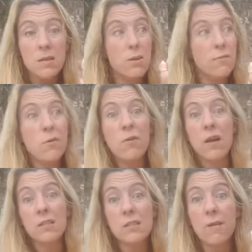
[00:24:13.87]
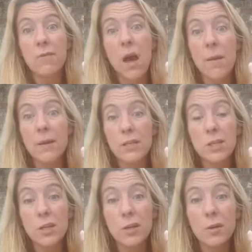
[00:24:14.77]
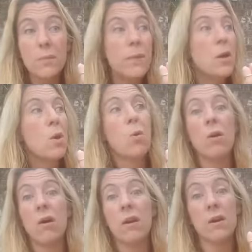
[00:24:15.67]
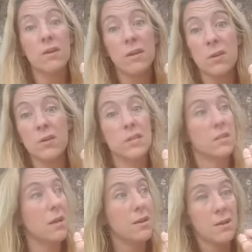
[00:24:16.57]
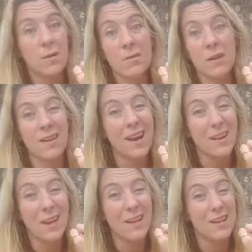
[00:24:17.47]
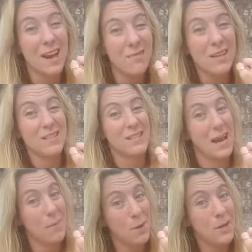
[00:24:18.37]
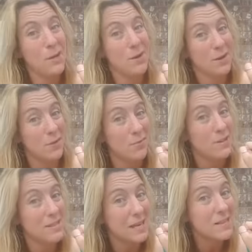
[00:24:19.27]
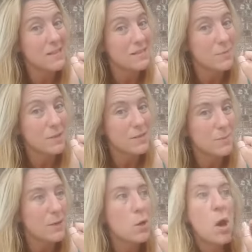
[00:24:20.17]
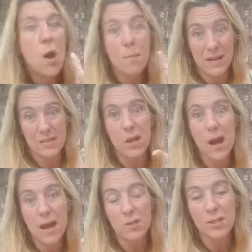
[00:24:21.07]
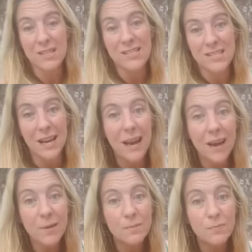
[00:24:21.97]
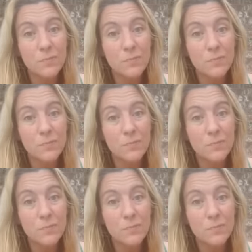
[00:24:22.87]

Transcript: So if you got stuff coming to you, or if you're just, you kind of like have things tap on you and you sense that something's coming, but it's not actually sticking